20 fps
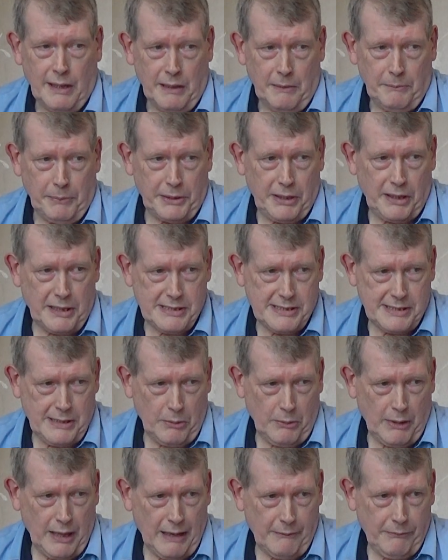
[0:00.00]
but I
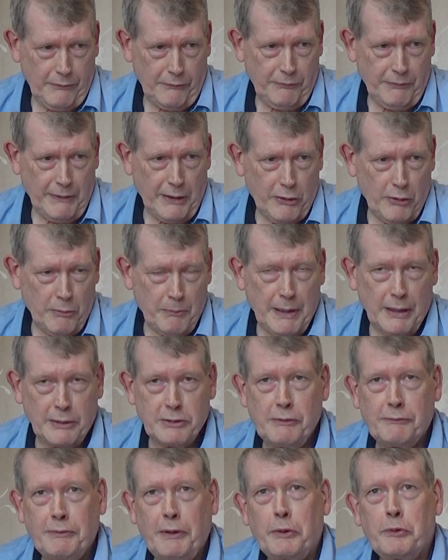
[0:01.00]
still have a fair amount
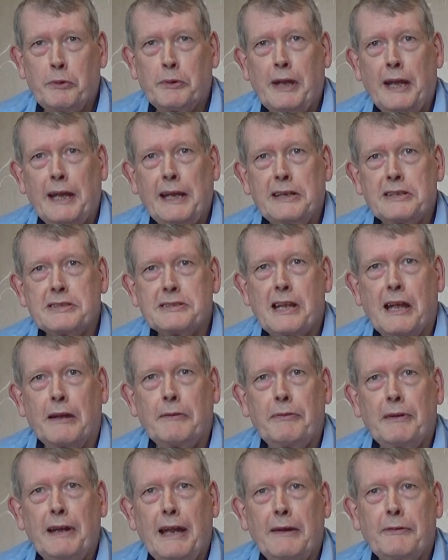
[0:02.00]
of O-gauge
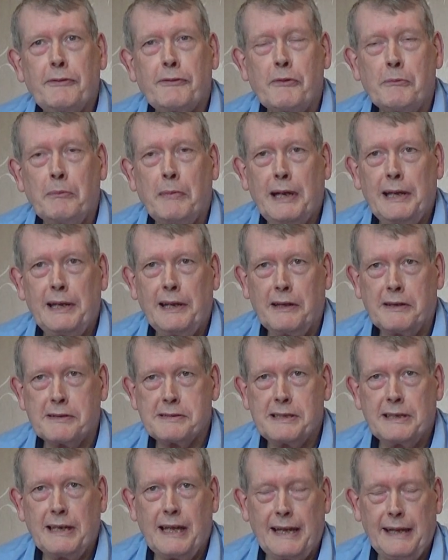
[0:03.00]
stuff left from my
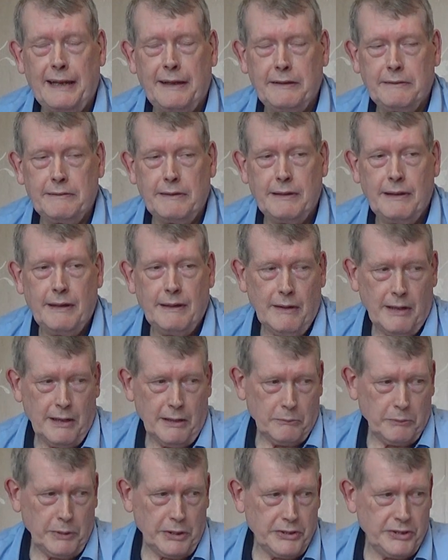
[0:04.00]
last layout,
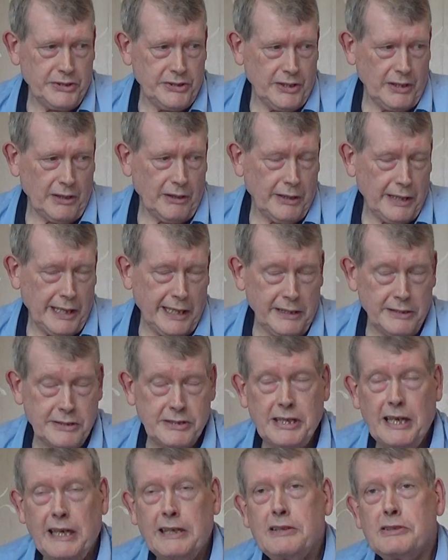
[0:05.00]
which I
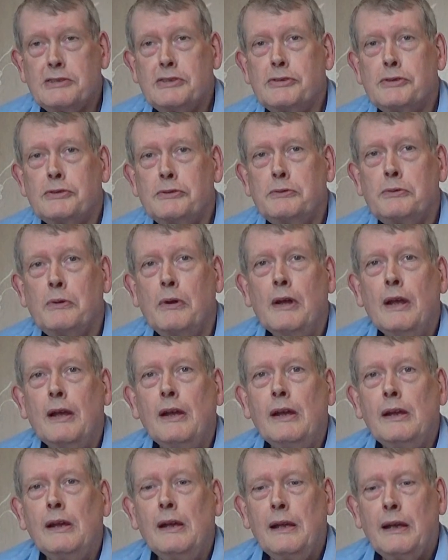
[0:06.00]
intend to
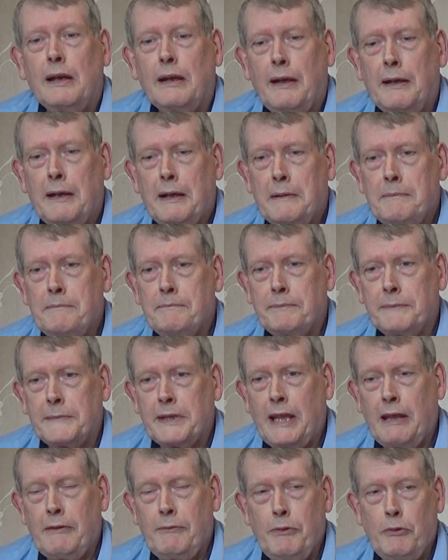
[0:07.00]

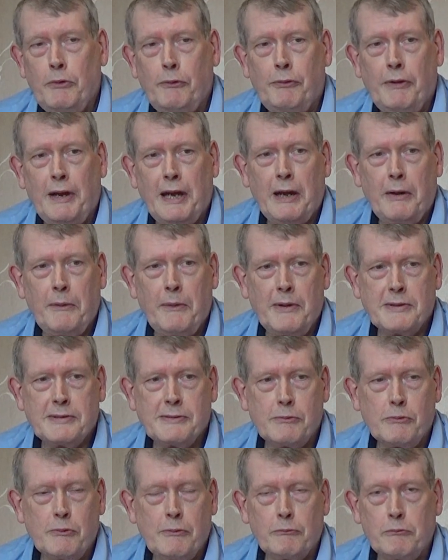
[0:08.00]
give you various
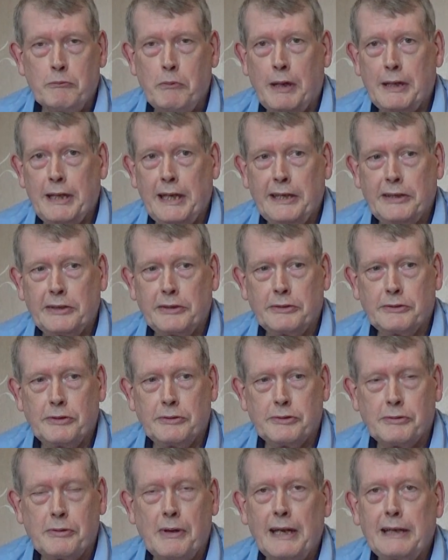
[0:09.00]
running
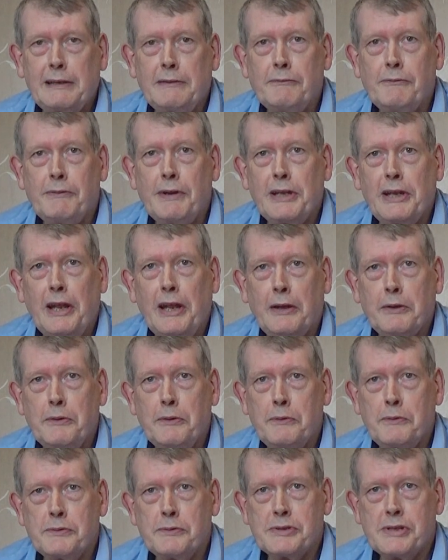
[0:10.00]
train
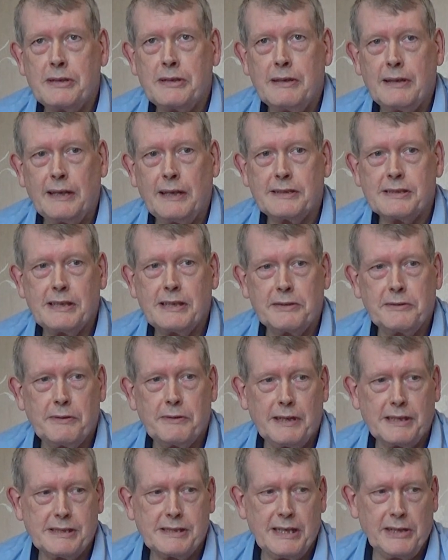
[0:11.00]
videos, etc,
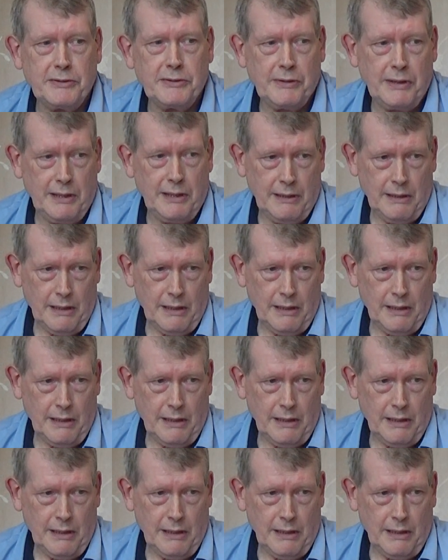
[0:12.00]
etc.